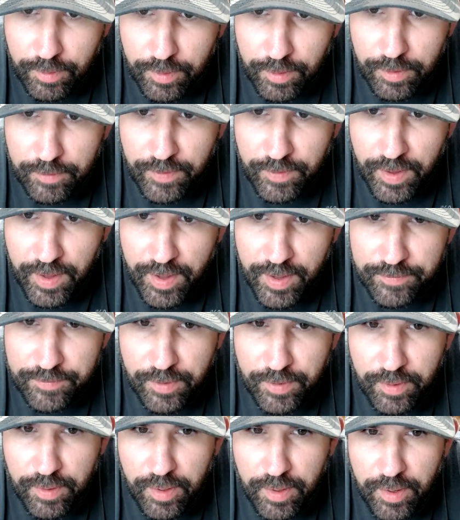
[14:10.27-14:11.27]
If I have
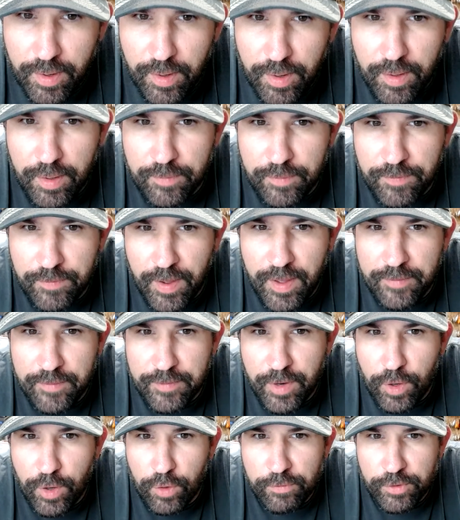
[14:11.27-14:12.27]

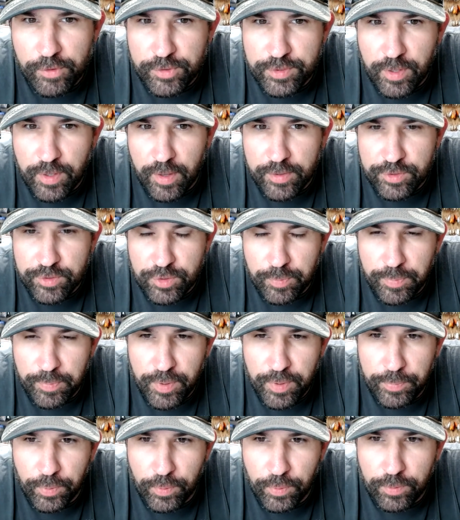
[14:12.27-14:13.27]
an oversized
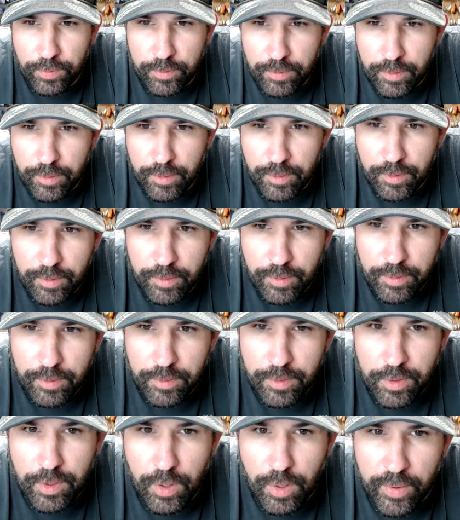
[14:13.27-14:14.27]
pupil,
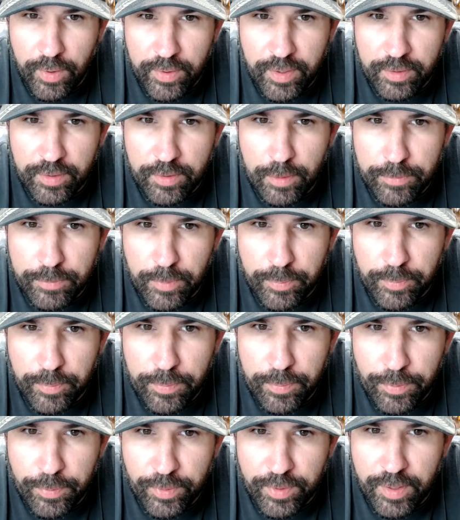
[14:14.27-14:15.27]
you know I dicked up the
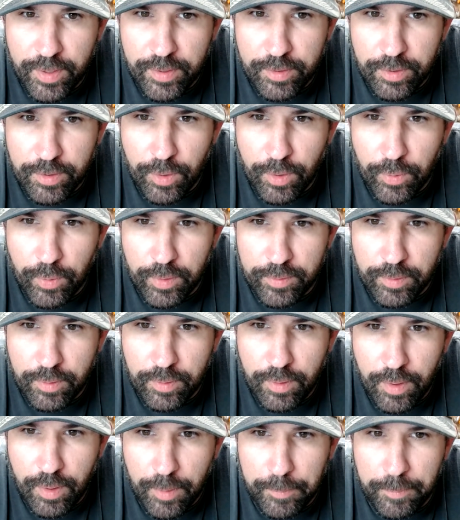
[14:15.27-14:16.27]
pupil and had to go
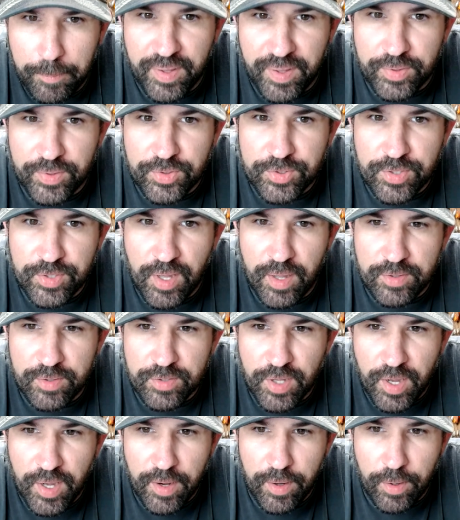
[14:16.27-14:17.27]
a bit size
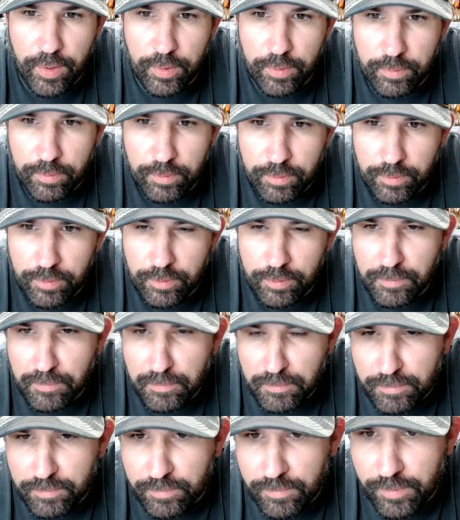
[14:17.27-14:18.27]
higher.
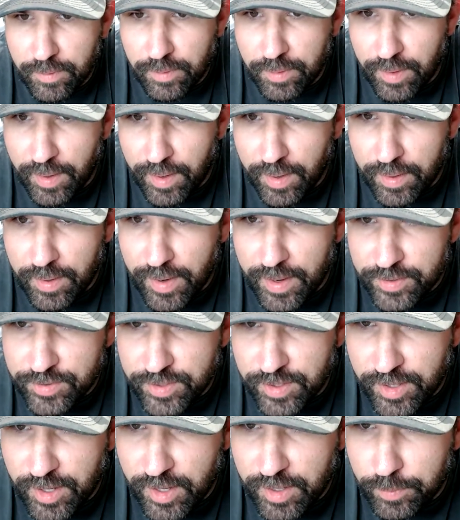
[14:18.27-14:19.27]

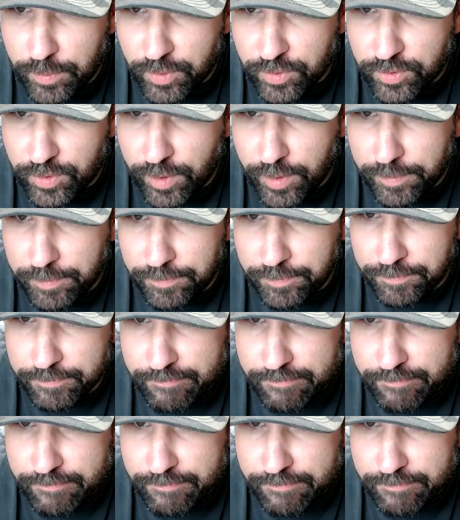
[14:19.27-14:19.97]
Nasty Nate, what's up?